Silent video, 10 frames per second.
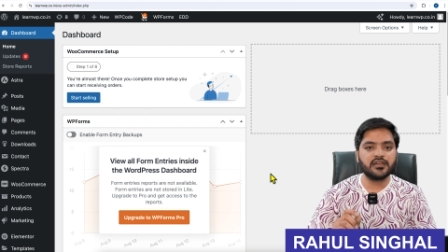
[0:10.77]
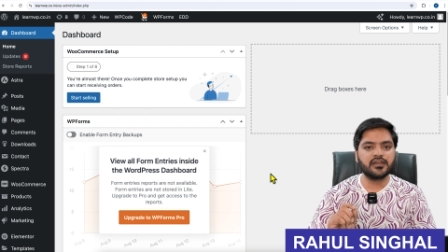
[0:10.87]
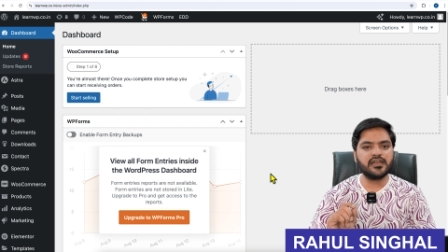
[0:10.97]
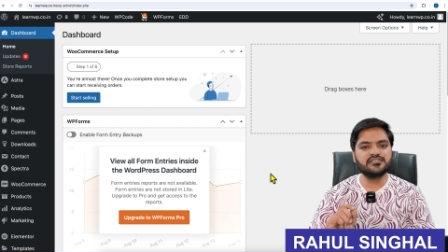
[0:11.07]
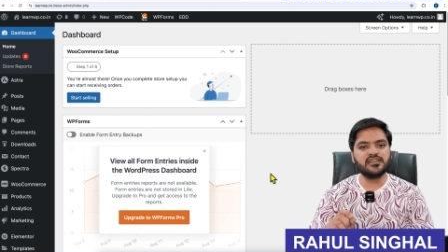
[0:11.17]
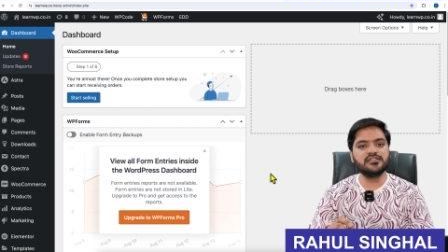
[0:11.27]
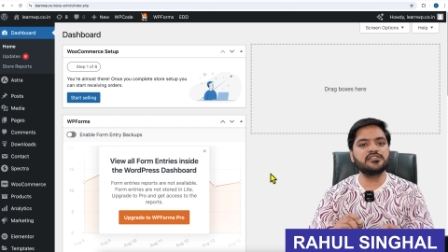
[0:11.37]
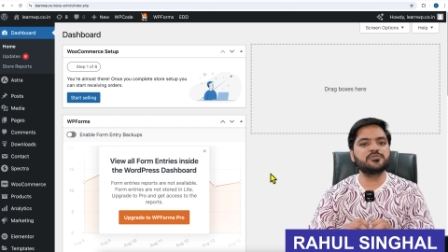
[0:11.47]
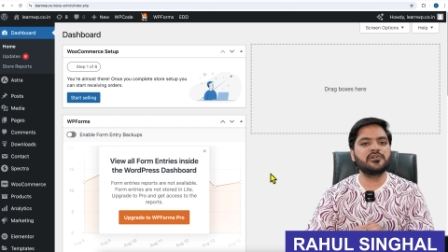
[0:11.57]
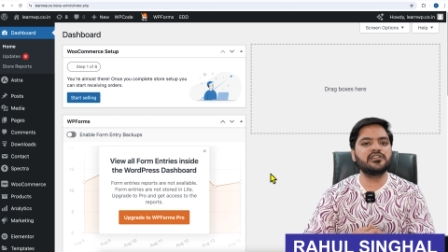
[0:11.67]
Guys, in
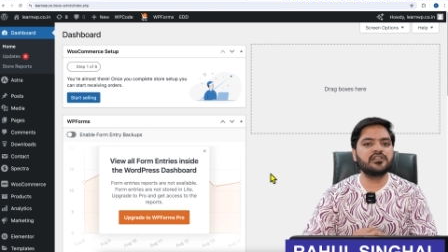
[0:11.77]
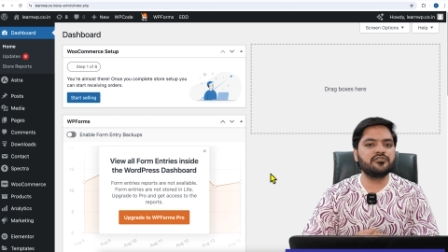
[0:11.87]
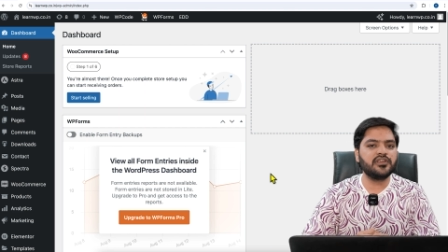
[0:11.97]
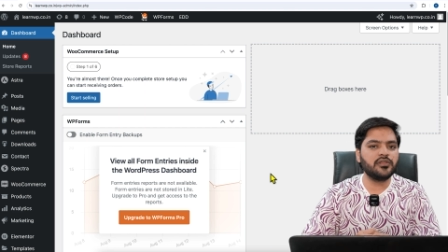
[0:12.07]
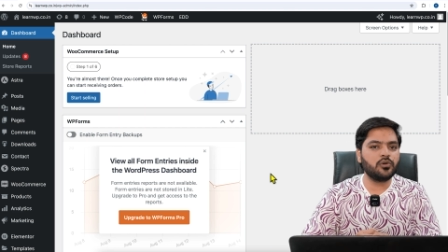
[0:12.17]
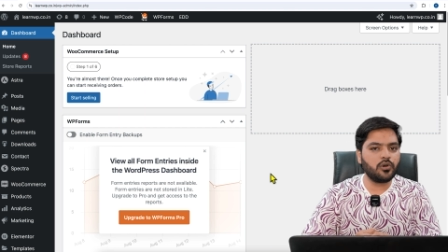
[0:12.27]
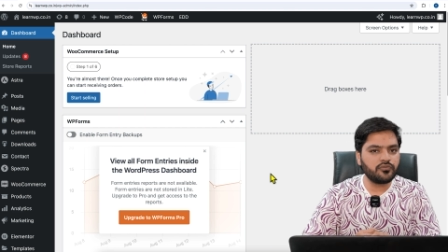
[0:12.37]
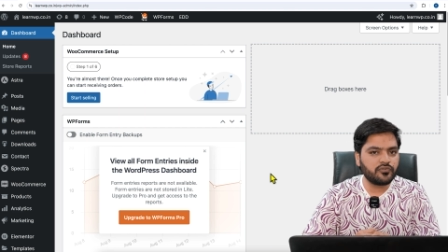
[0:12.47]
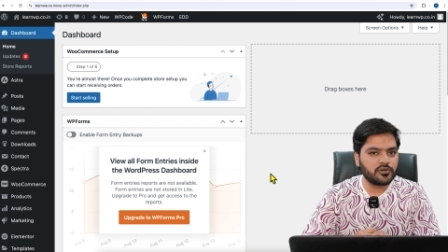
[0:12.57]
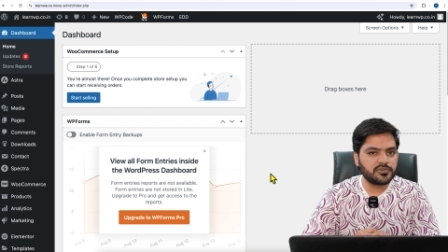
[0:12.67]
this particular video of
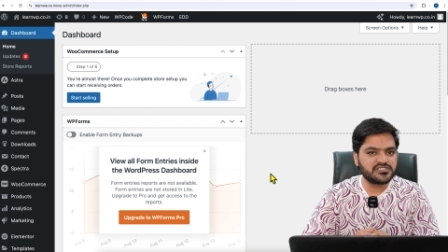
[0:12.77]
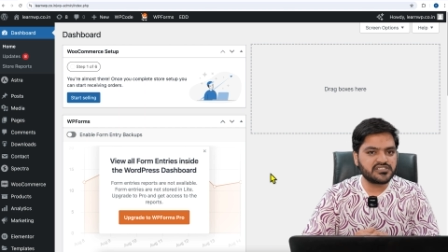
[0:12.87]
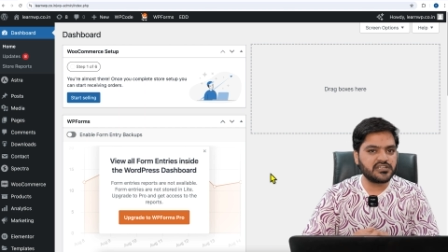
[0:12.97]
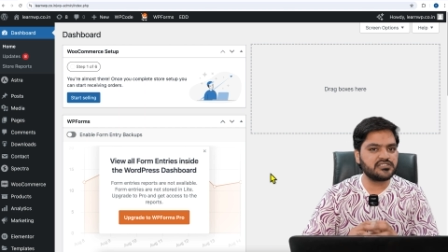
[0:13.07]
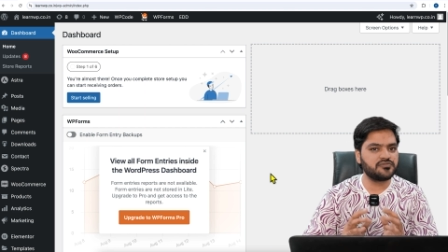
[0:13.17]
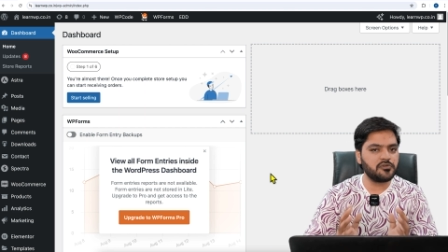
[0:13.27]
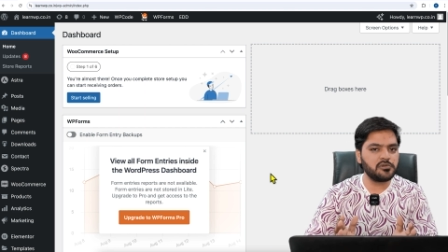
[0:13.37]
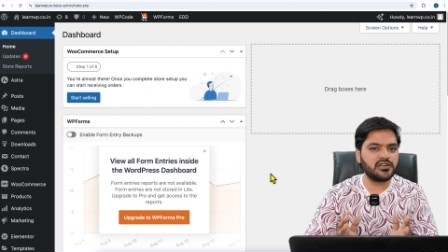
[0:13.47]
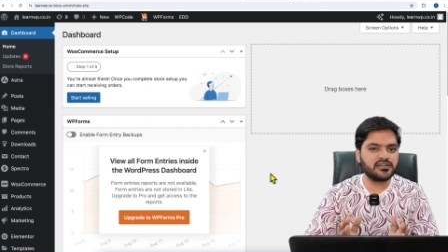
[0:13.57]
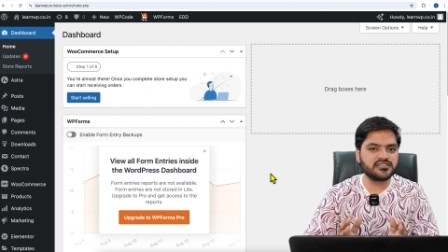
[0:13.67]
WordPress series, we
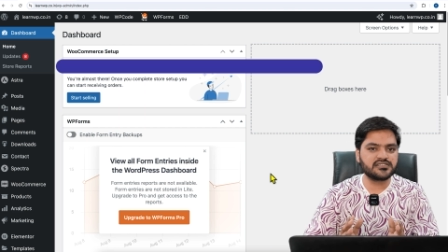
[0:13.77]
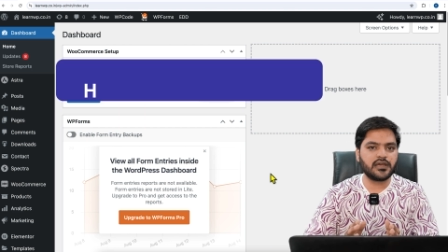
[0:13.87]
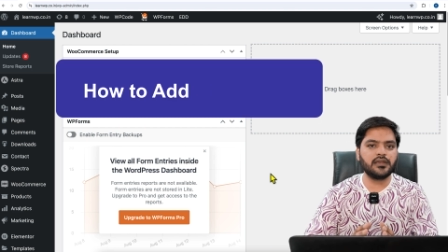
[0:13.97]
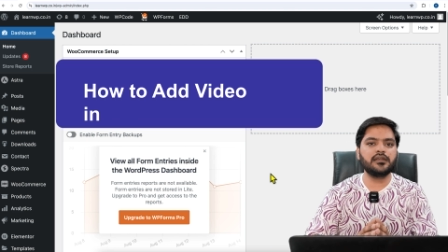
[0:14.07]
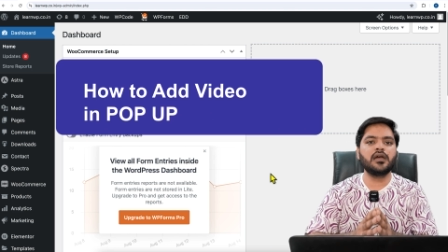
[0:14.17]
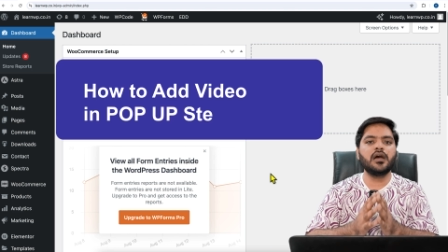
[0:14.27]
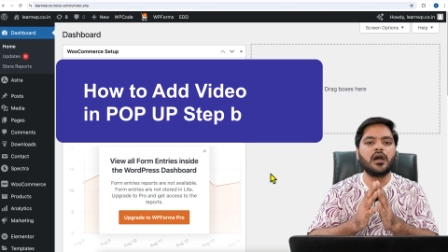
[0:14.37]
will understand